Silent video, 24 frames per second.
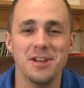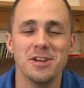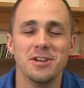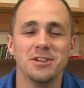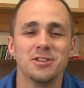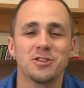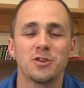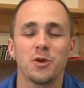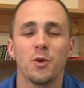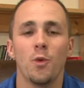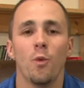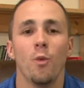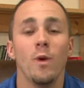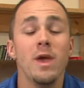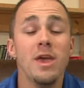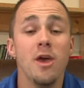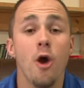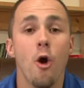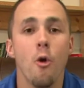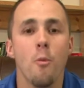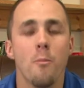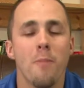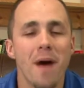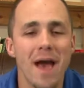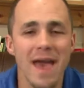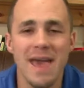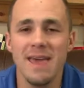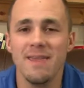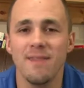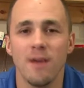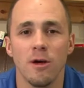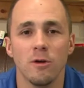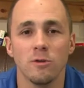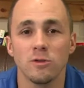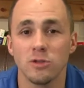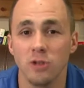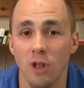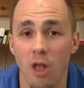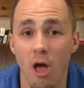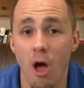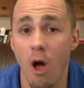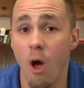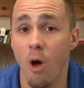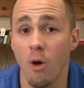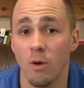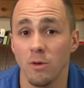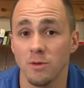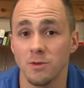so we obey those
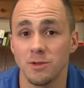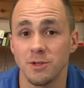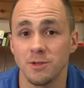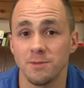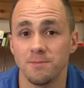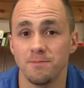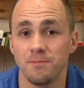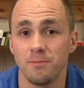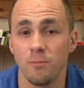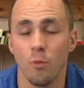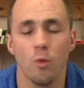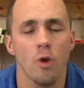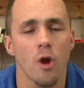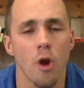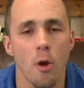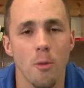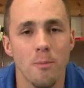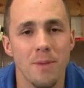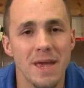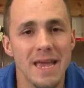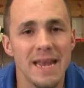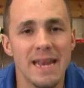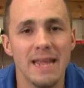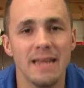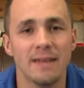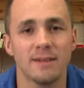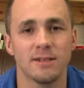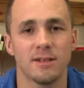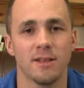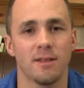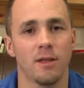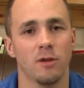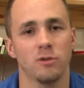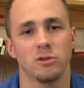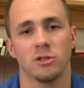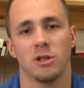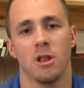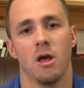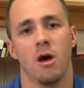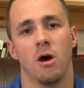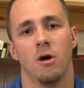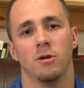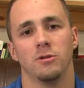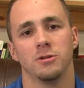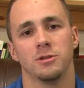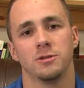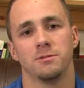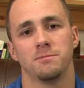laws we're obedient to those
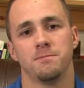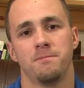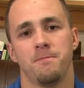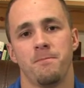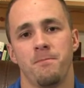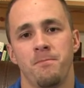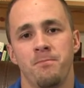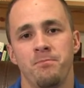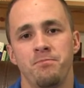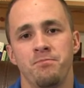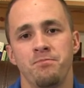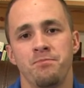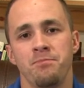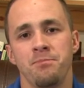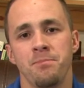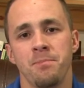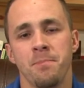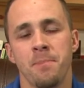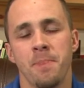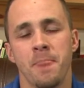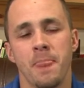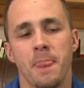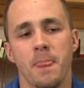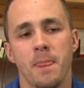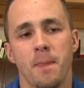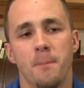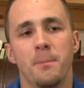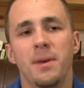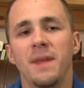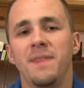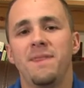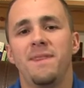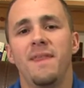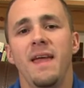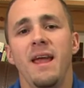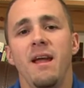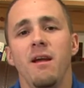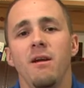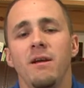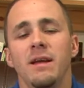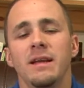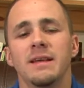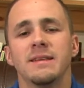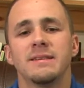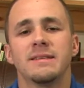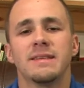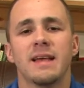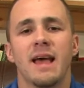laws but there
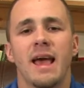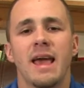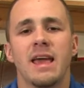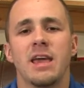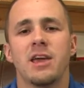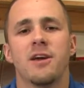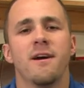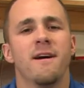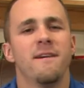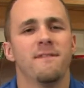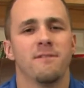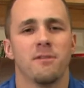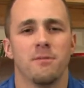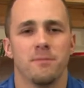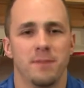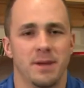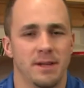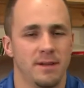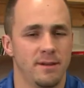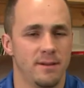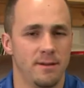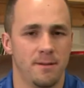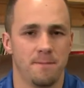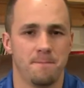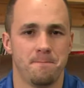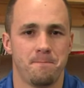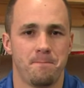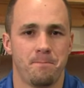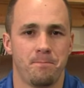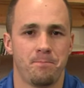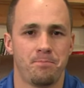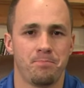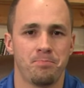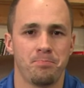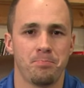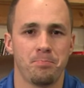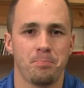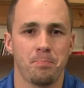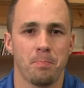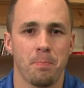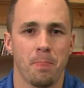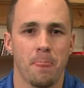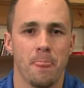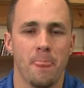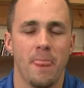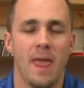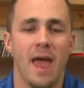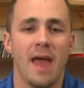is a government
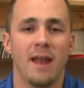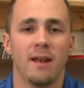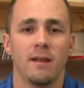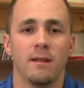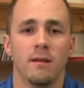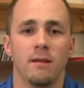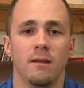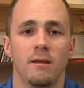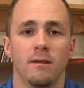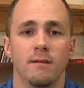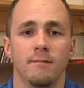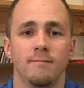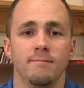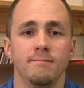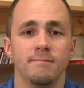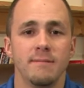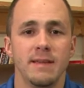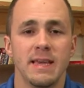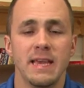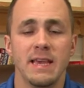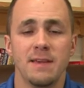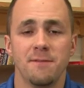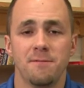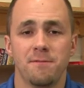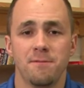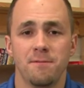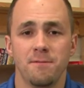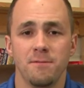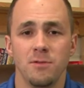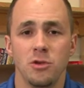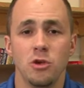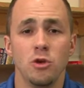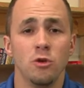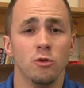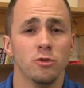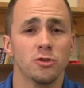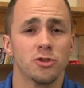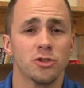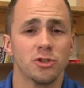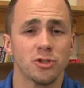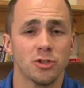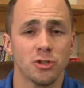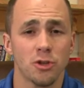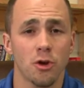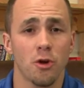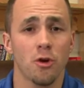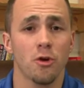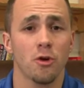that if you
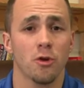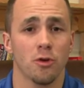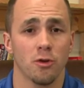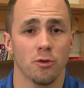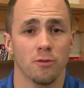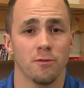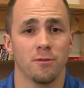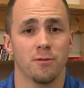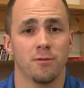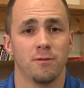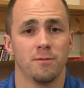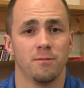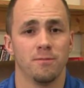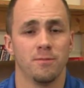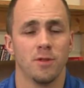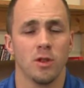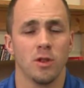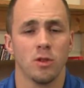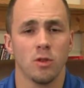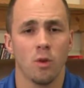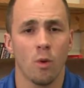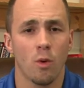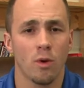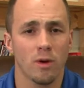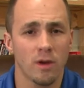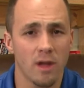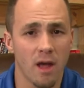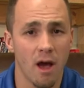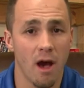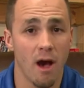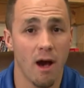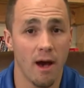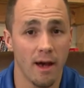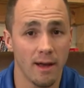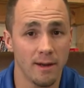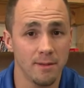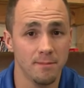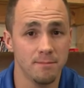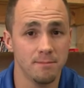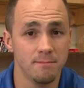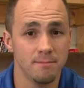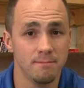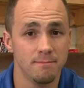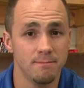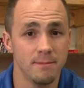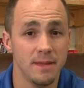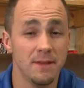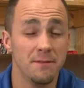serve the lord god
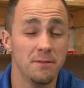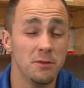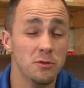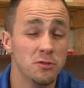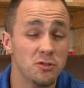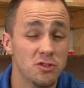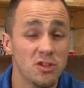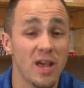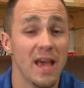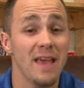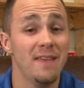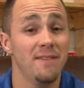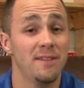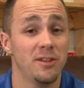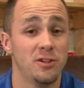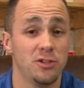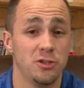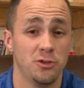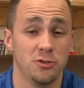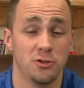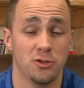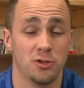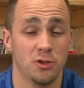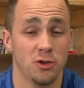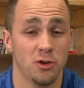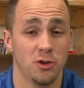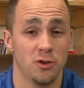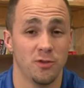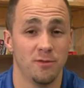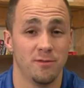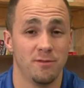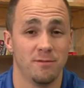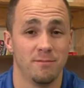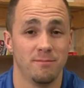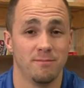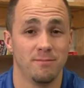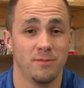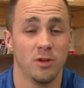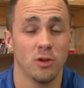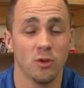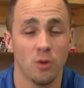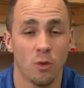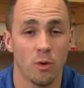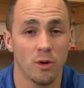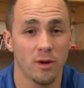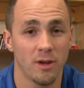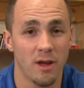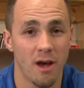if you say that you serve the
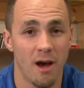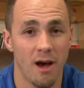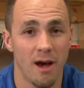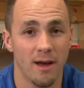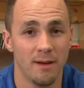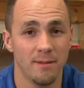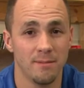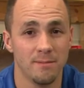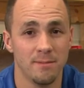lord god